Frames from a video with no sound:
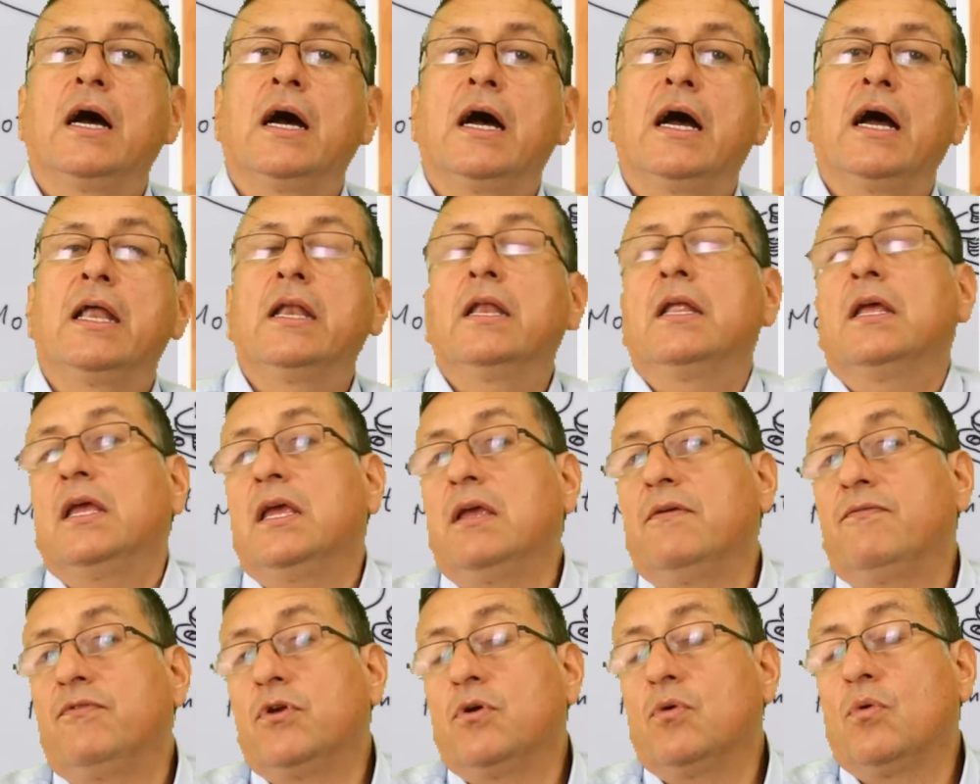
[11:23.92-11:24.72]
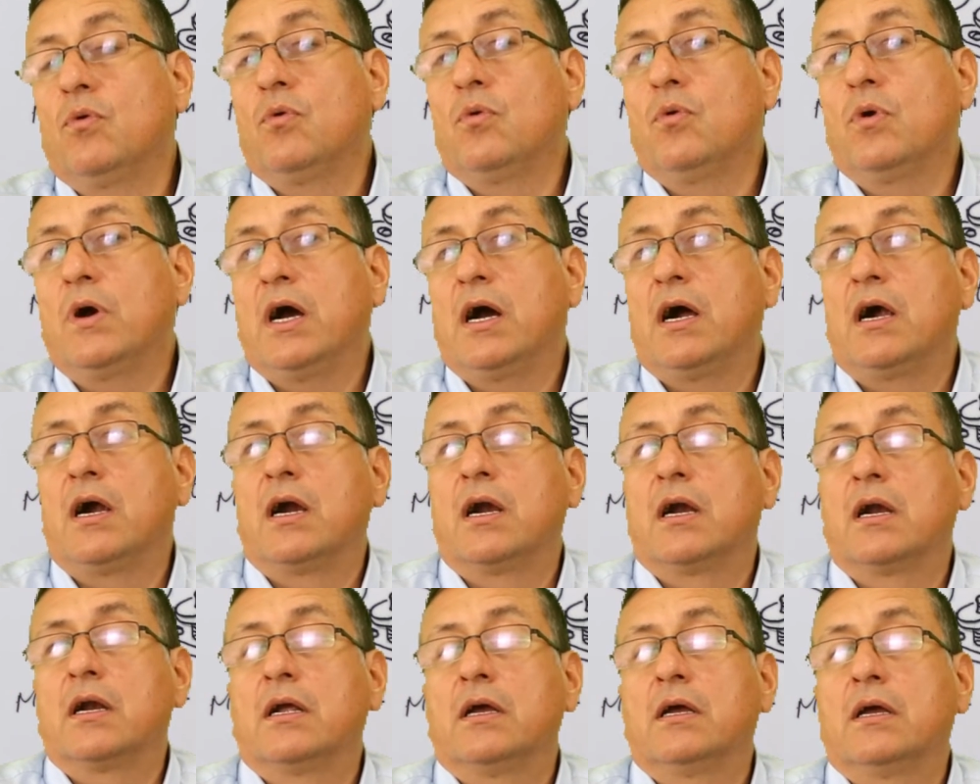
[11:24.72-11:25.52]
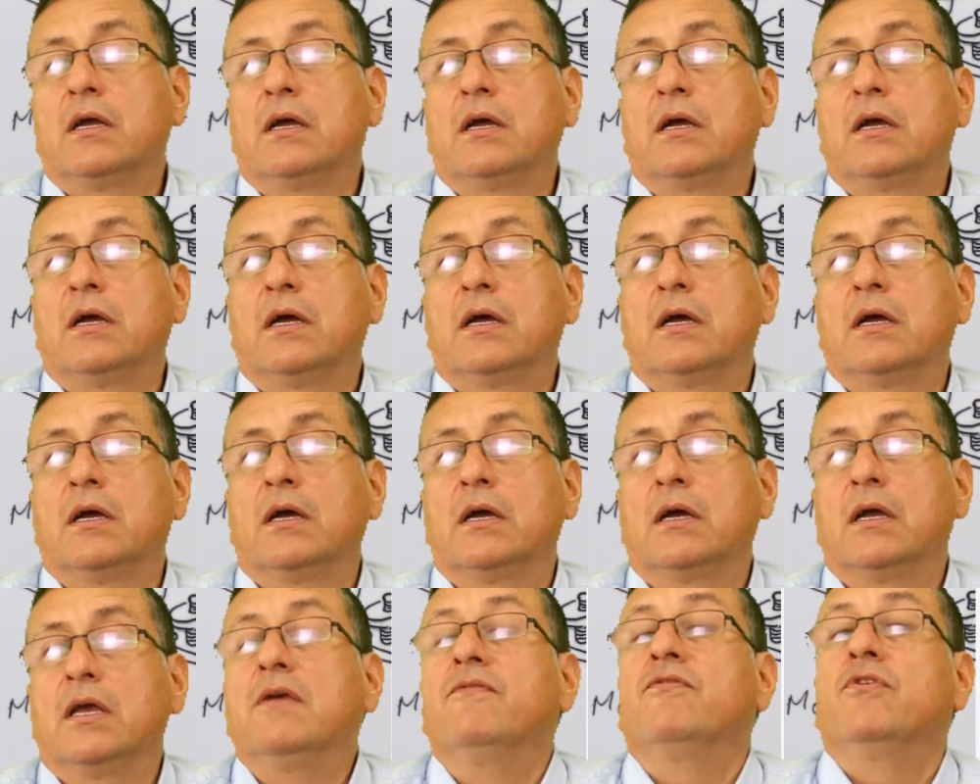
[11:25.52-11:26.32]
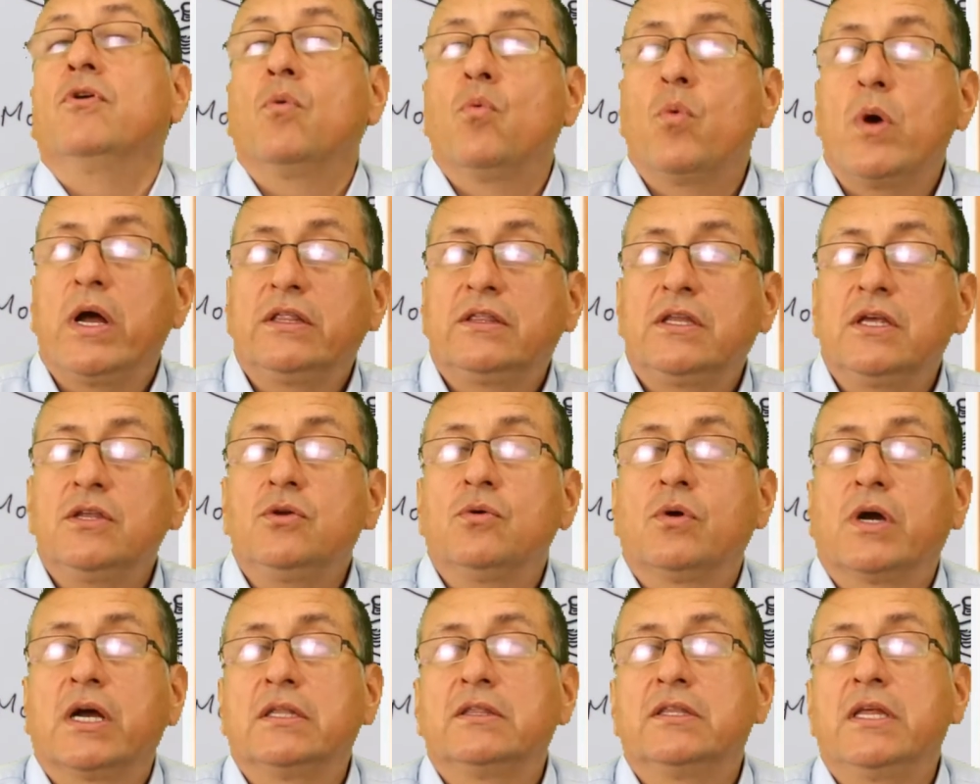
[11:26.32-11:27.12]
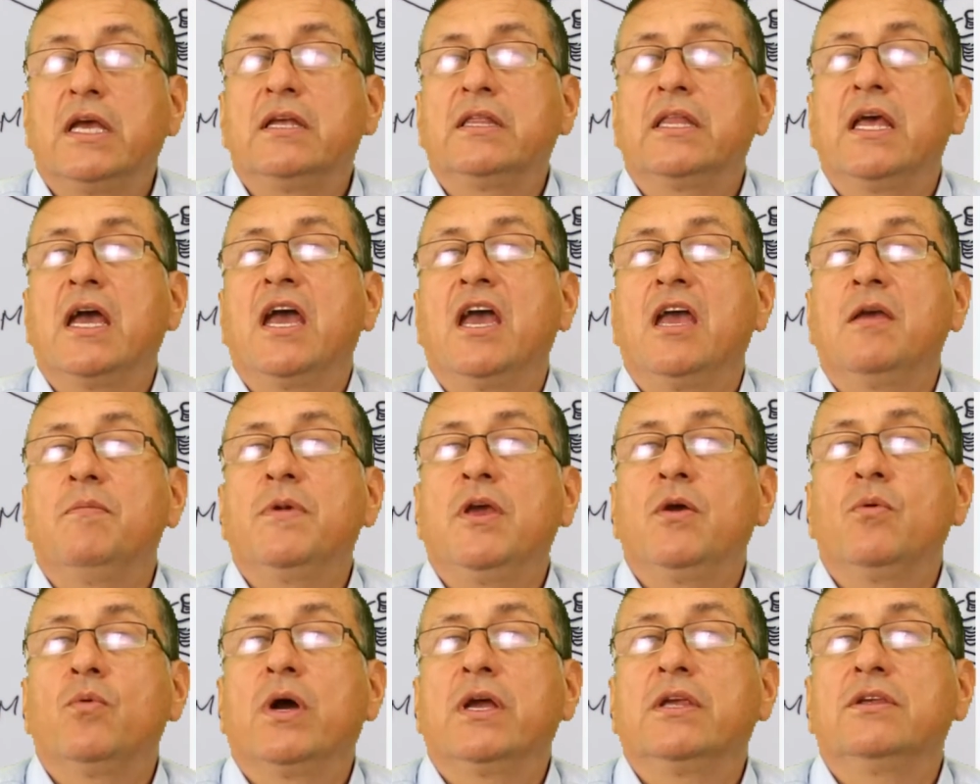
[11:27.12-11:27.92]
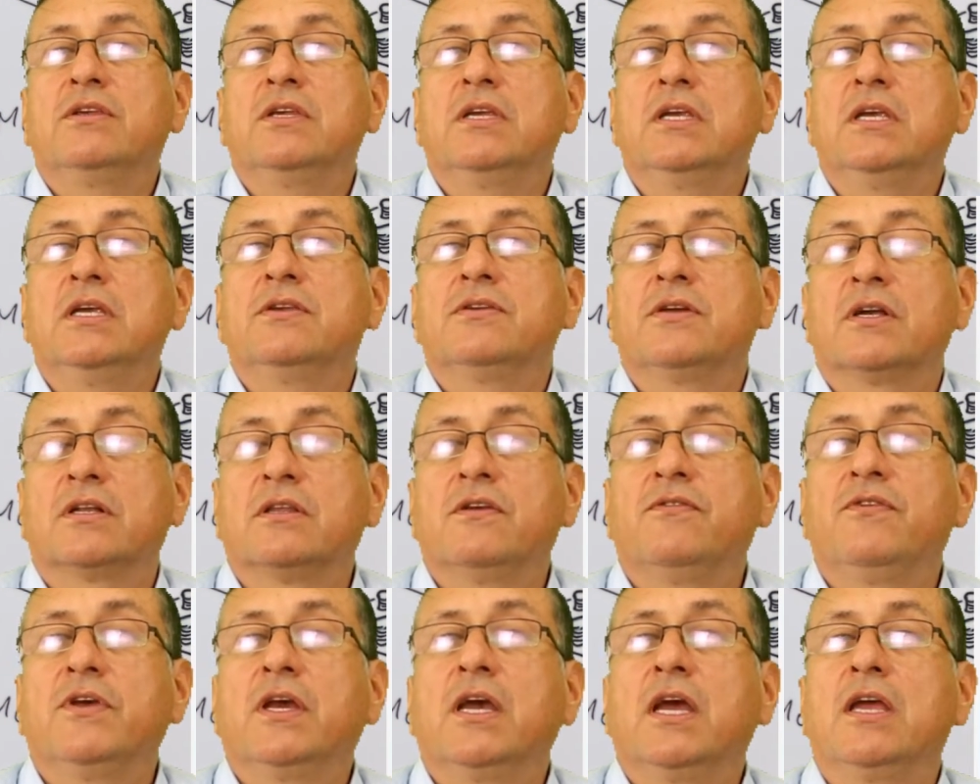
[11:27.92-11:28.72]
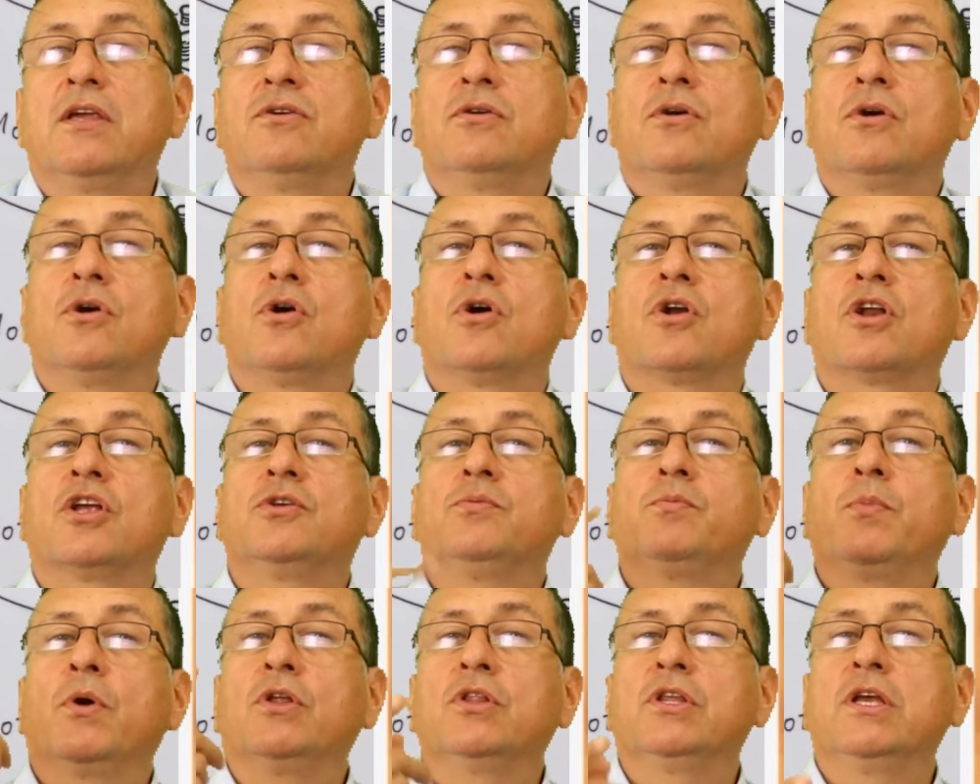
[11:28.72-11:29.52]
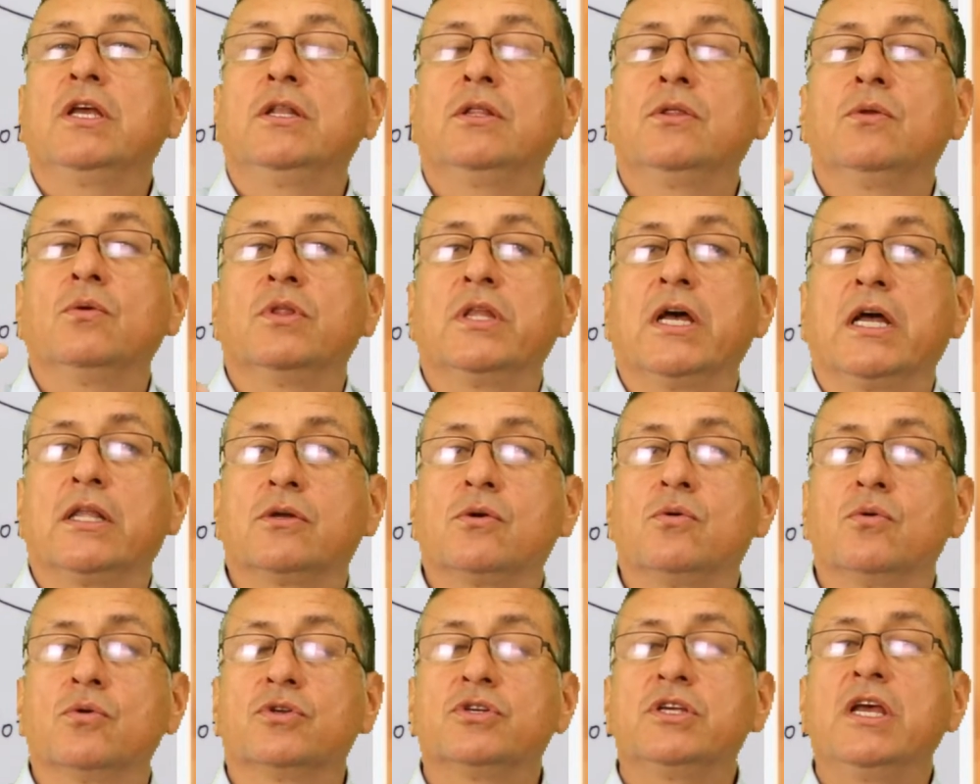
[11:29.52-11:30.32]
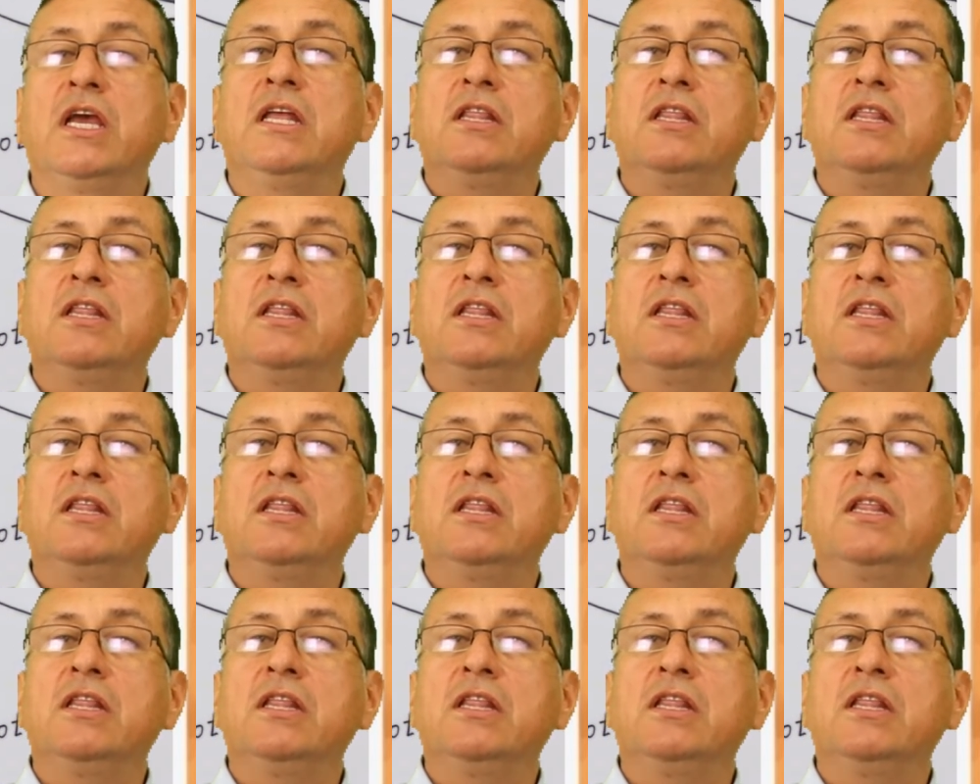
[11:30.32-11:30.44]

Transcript: And if you are, uh, if you wanted, you can take the A B Y C certification corresponding to that course.